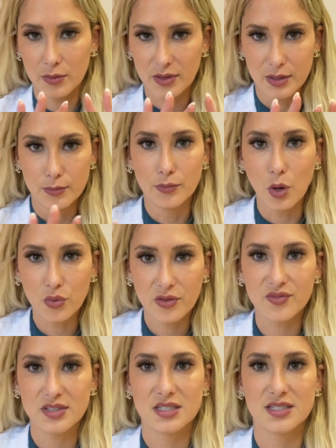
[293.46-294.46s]
in both
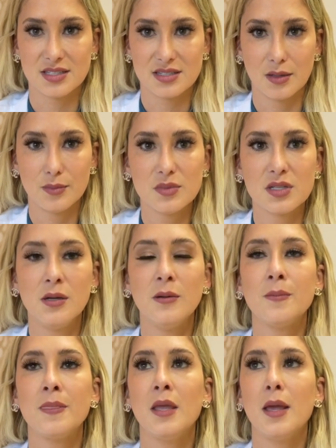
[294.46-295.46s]
of these systems,
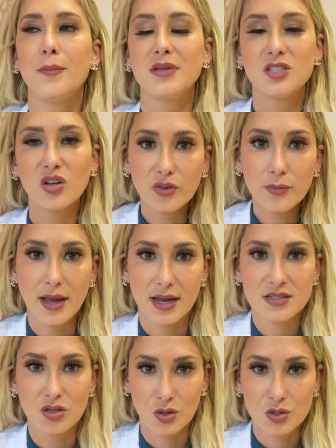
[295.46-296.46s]
But Sylfirm
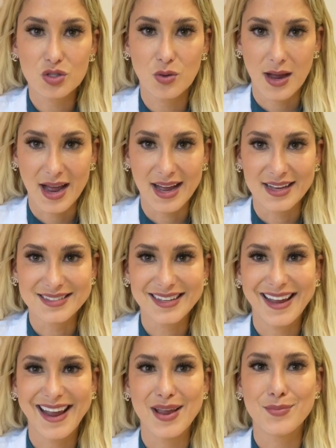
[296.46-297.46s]
X also has
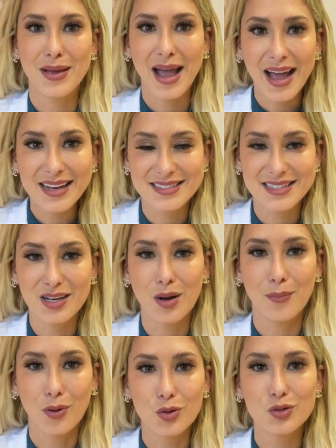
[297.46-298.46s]
a patented
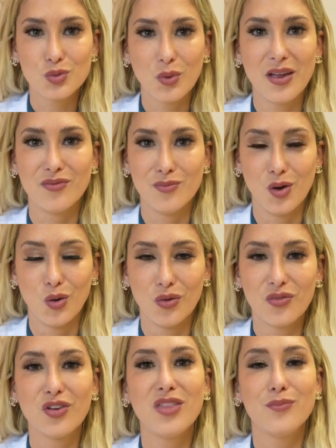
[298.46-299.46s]
pulse wave mode
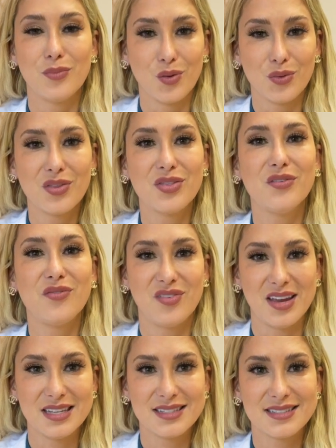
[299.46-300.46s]
for both the
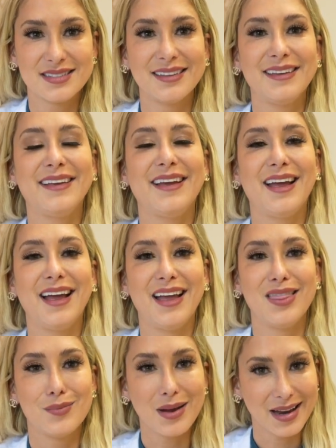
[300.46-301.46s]
face
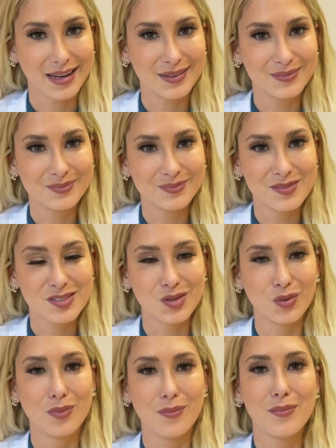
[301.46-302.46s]
and the body.
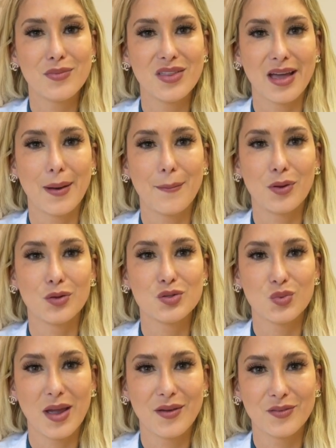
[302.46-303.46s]
So remember that,
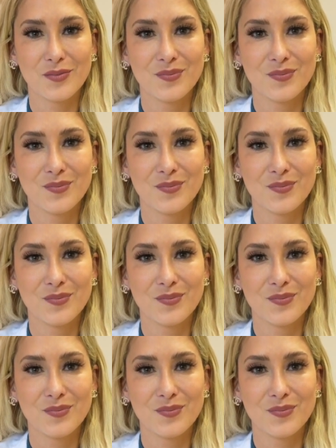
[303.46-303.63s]
pulse wave.